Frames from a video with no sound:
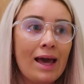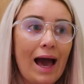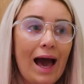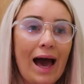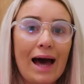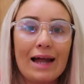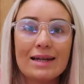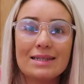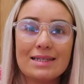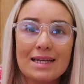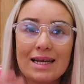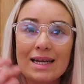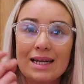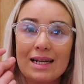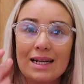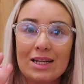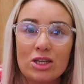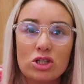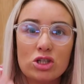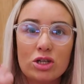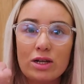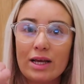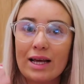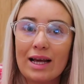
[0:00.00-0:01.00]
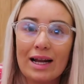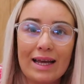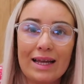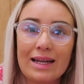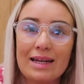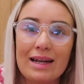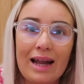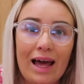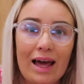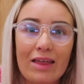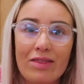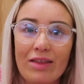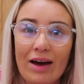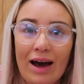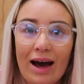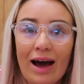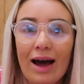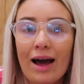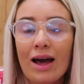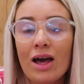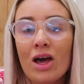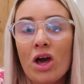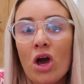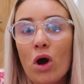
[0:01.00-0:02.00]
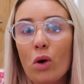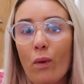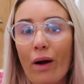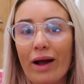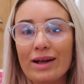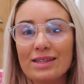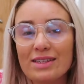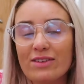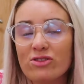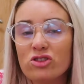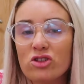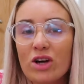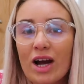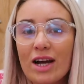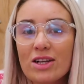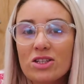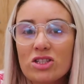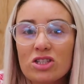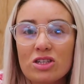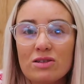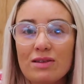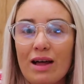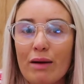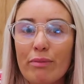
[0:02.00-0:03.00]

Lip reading: and it literally cleaned like that. Whereas I've tried to do